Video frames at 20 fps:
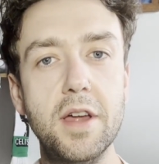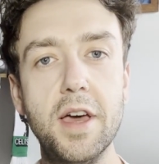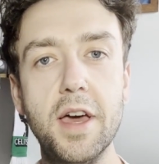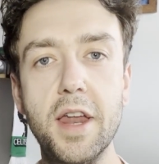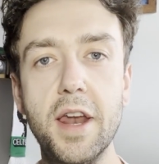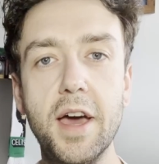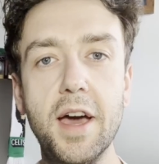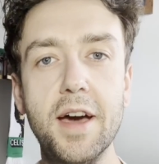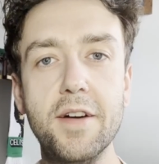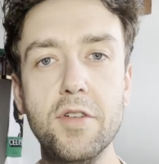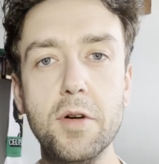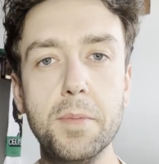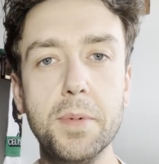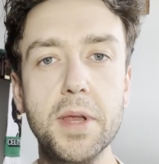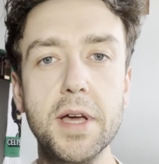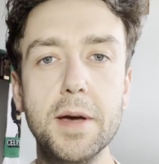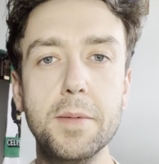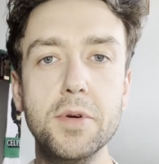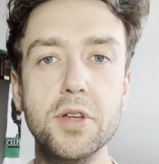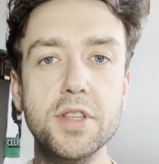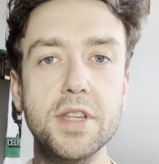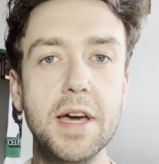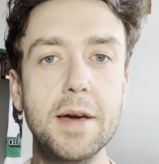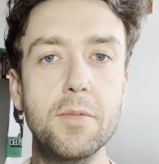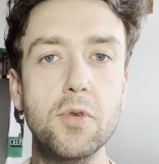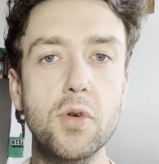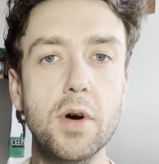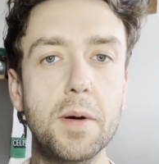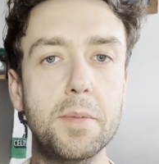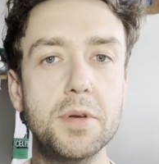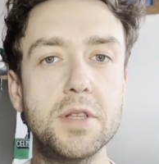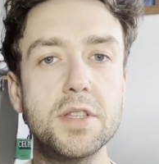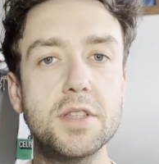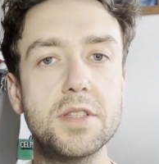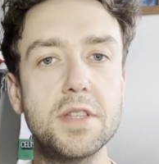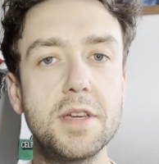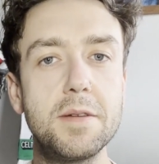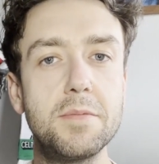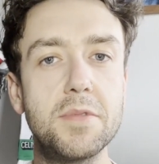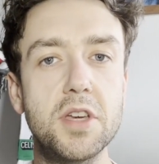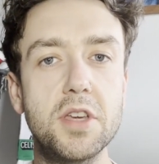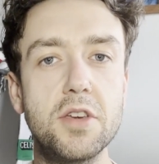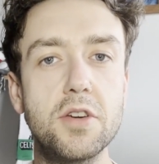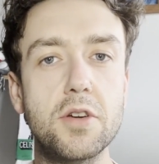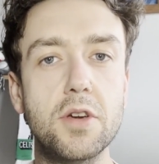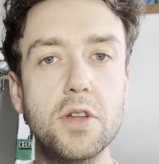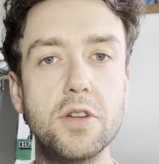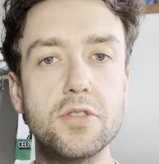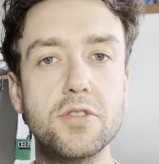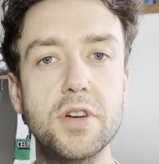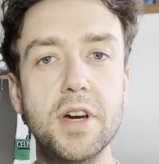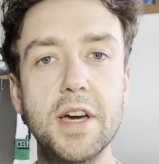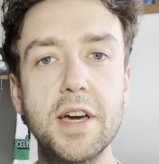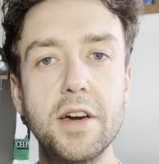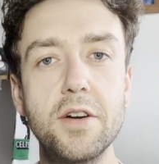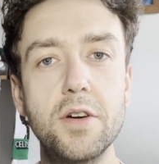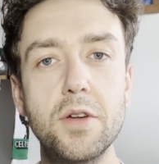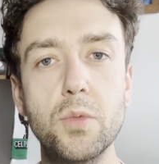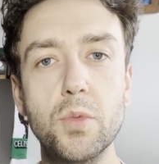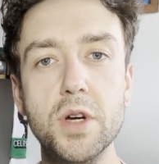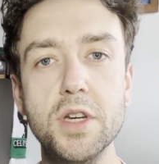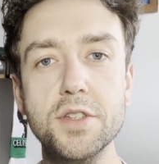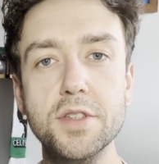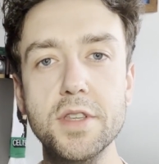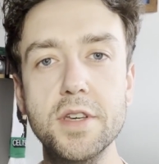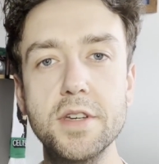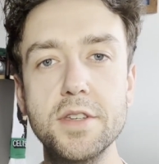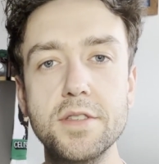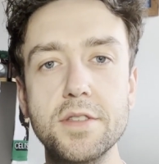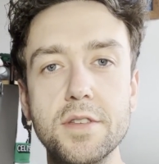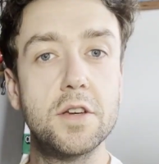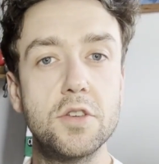and I have a playable demo up in Steam that you can try out and wishlist.